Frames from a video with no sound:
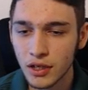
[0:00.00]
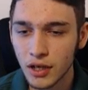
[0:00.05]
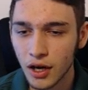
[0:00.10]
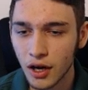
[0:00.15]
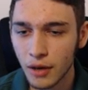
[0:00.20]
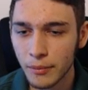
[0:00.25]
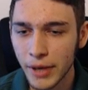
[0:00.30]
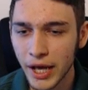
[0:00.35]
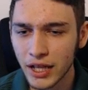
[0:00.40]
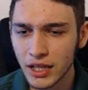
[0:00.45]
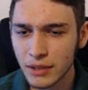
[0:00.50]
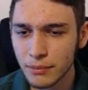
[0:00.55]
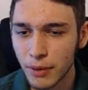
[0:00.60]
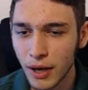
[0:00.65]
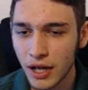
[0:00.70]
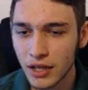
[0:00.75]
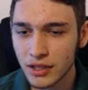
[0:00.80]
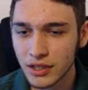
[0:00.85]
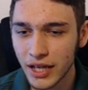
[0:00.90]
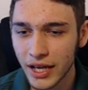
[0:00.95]
Heli
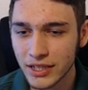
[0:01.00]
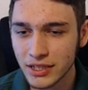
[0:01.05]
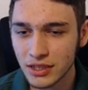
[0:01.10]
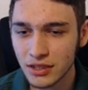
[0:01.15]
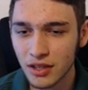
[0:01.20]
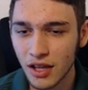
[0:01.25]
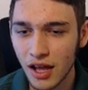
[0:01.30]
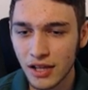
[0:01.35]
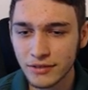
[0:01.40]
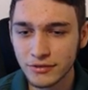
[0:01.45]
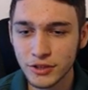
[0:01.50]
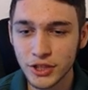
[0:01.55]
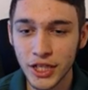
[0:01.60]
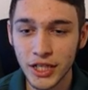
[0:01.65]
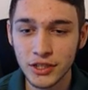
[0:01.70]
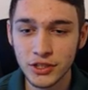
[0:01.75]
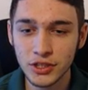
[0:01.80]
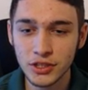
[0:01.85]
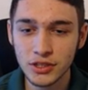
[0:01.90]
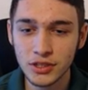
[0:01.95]
Pilot has a lot of
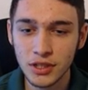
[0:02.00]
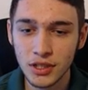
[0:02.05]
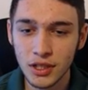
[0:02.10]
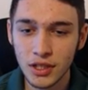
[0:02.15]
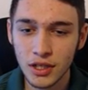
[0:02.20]
changes.